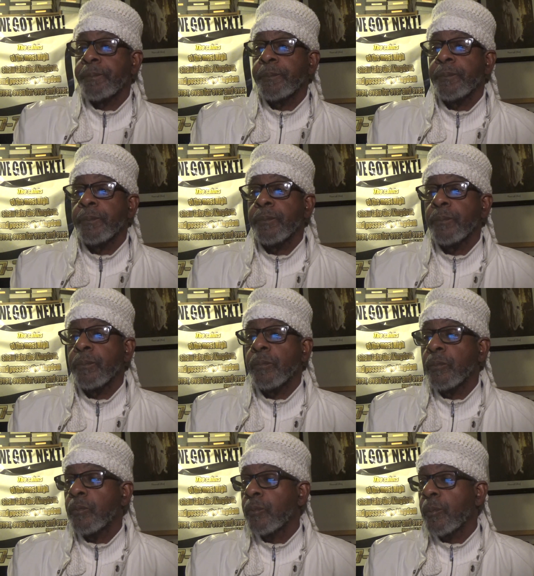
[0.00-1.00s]

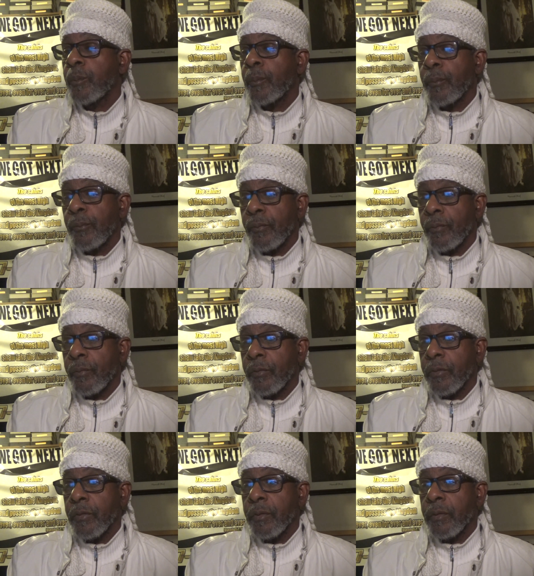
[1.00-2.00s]

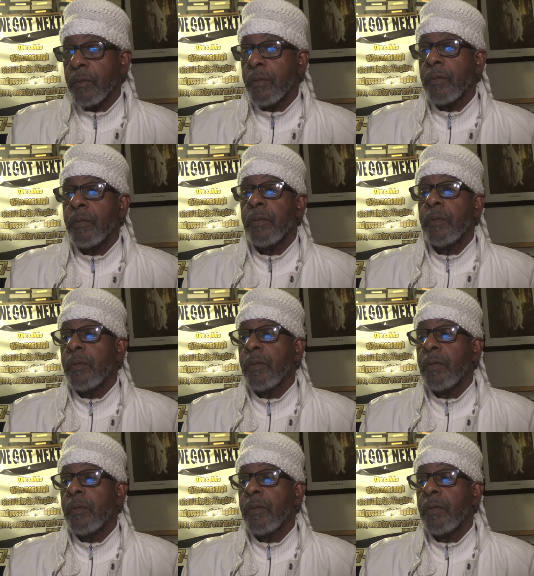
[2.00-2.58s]
(silence)